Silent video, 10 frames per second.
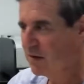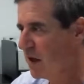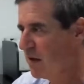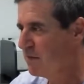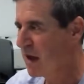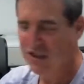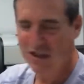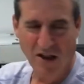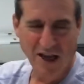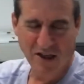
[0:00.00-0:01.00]
my son
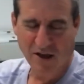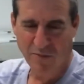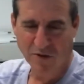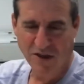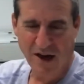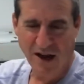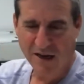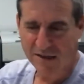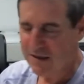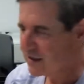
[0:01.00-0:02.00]
likes the Clippers tonight,
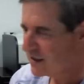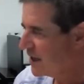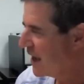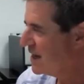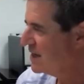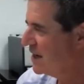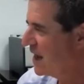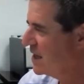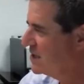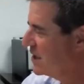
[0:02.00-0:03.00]
and and
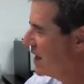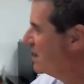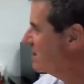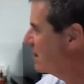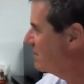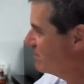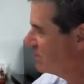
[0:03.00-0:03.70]
he's and he's